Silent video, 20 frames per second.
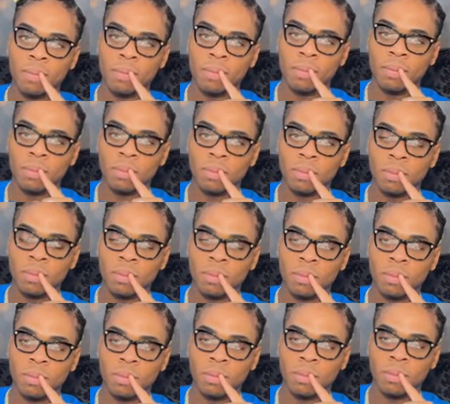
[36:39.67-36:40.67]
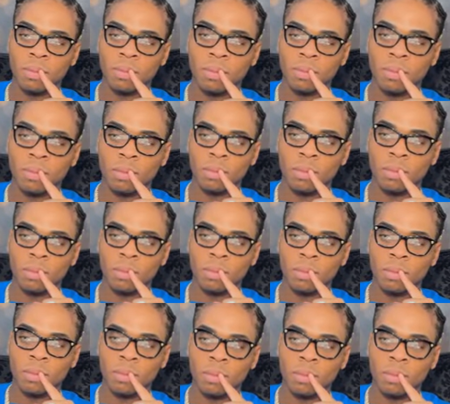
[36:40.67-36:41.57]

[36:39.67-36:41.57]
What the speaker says: [no speech]